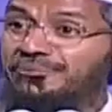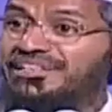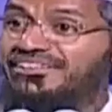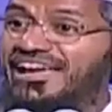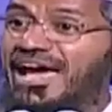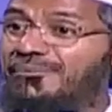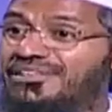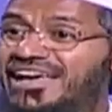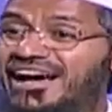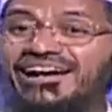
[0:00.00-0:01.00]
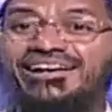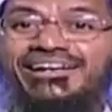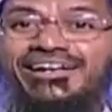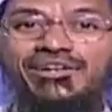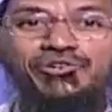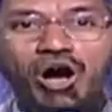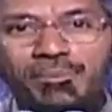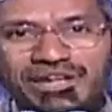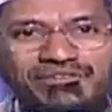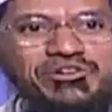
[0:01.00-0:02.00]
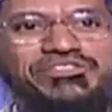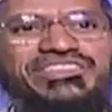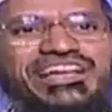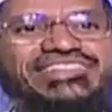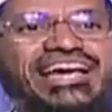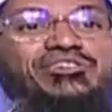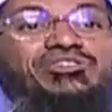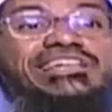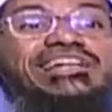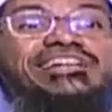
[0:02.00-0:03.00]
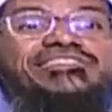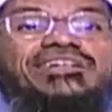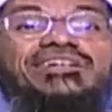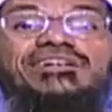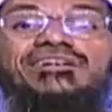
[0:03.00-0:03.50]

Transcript: TV Ahmadiyya. Normally when you see that channel, you think it's a